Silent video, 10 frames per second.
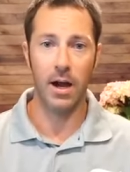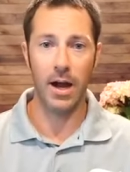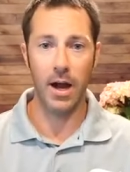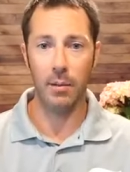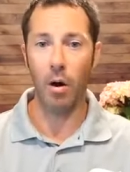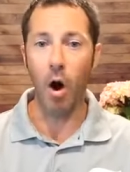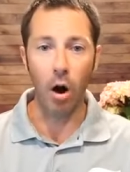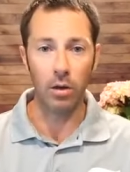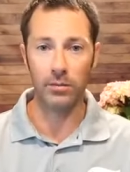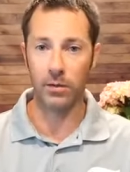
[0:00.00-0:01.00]
Um,
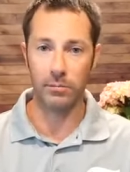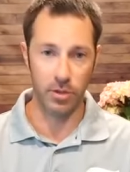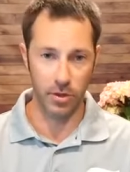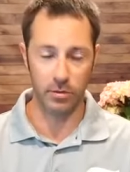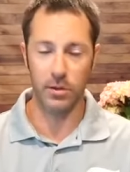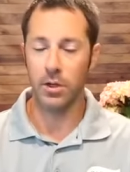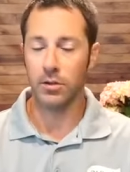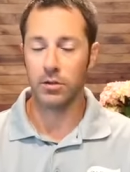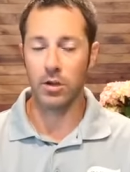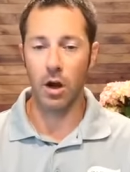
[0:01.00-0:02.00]
all of them do.
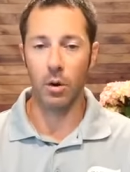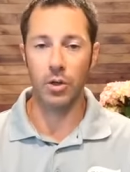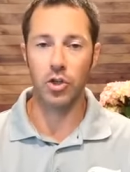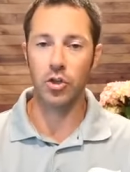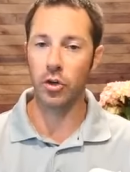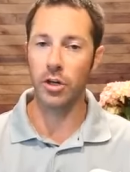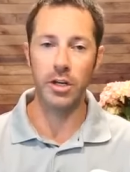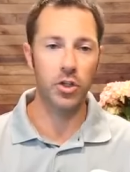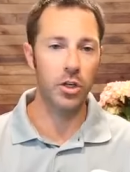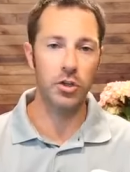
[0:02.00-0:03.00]
So it should,
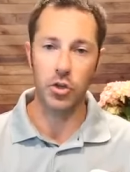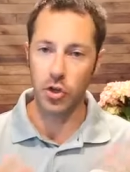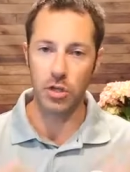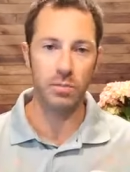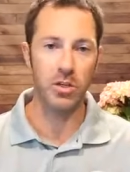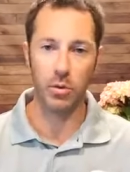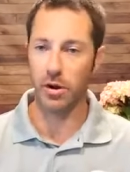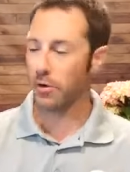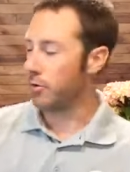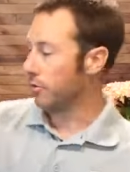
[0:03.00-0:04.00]
it shouldn't just be doing
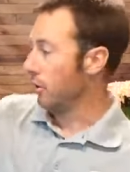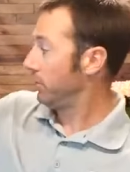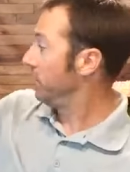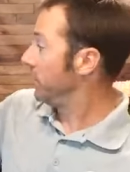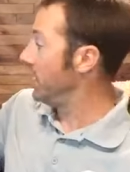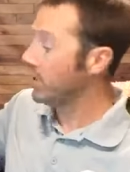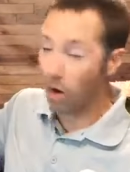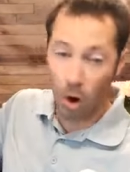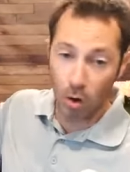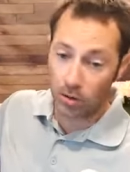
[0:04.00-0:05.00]
on new growth. These
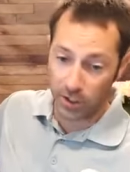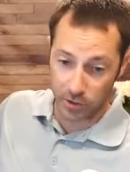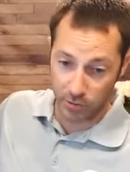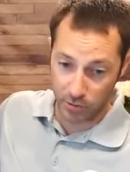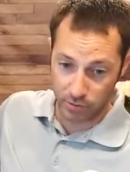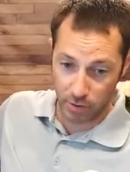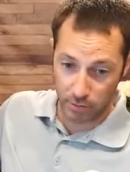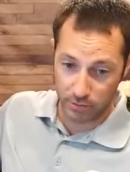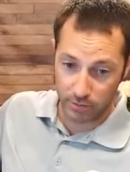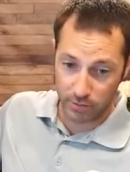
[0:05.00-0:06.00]
only do new
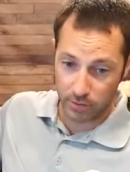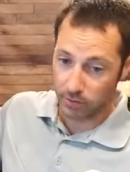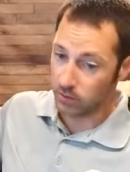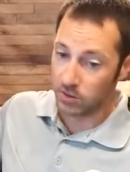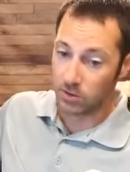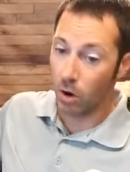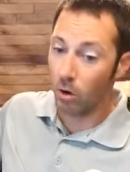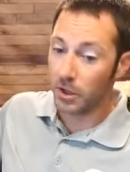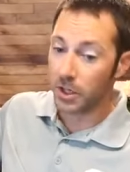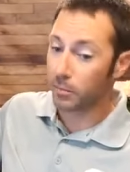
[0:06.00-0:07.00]
growth. So this is
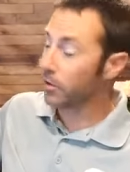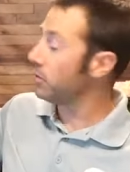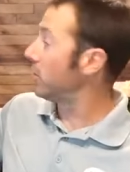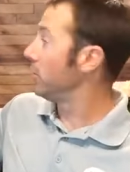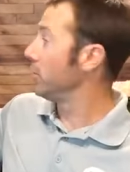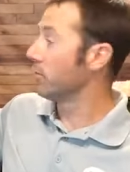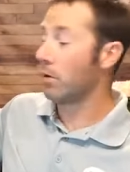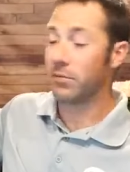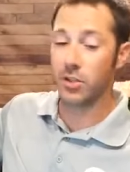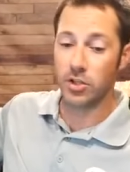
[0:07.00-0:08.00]
only going to produce on new
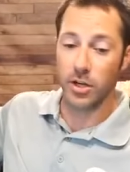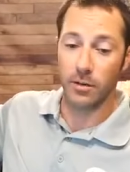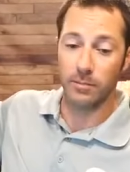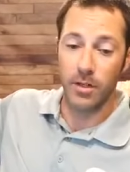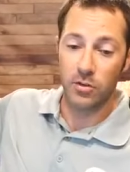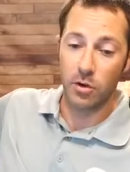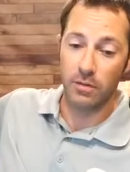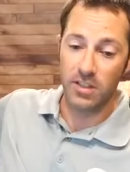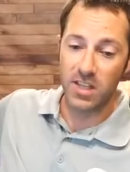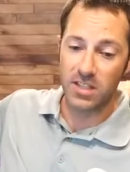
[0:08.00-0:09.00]
growth this year. So
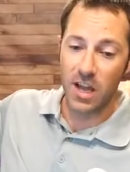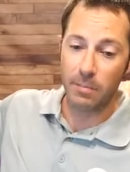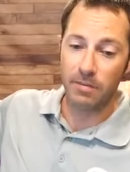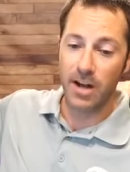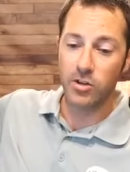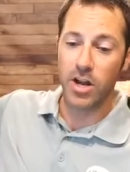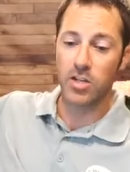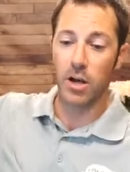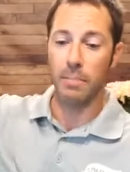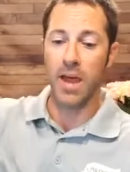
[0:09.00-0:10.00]
if it's this type of
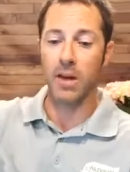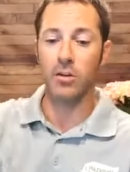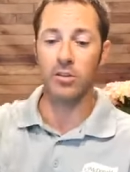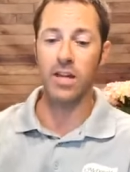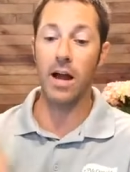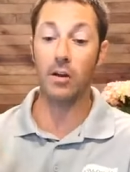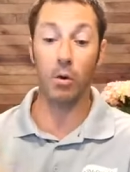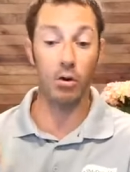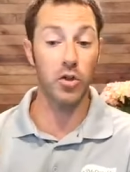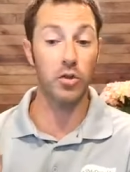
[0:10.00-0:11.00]
hydrangea, a panicle style,
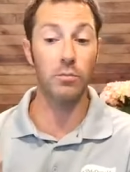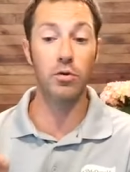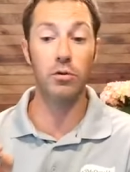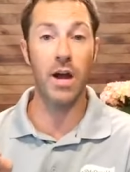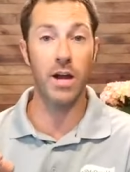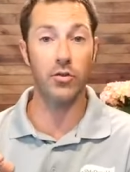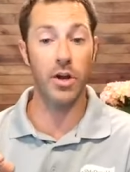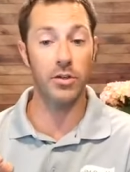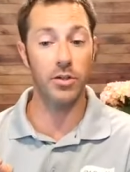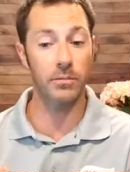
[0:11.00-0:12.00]
or smooth
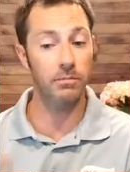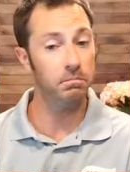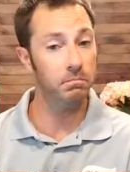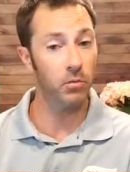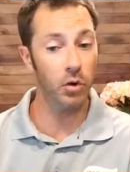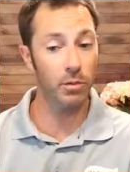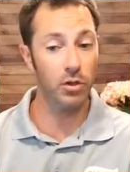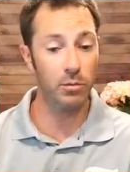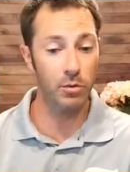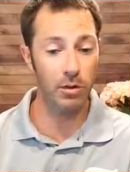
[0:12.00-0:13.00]
hydrangea, could be a
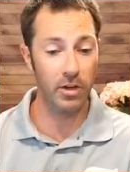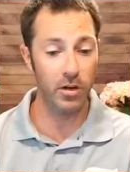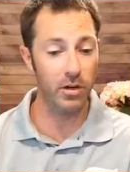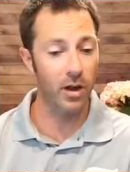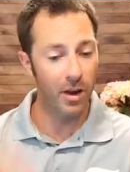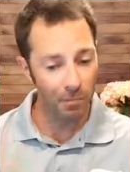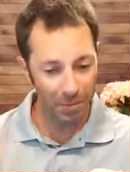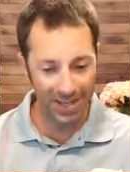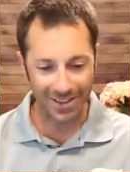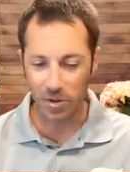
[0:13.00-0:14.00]
smooth hydrangea,
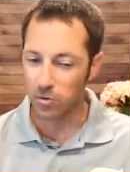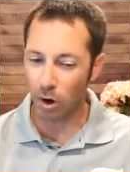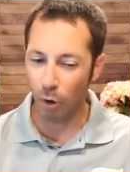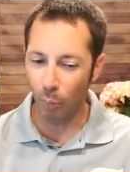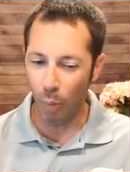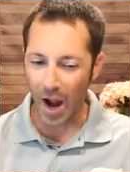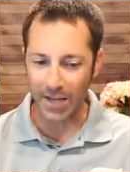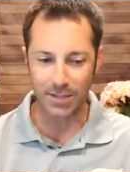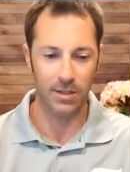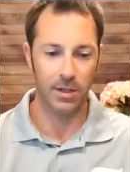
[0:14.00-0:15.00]
but again, those are all white.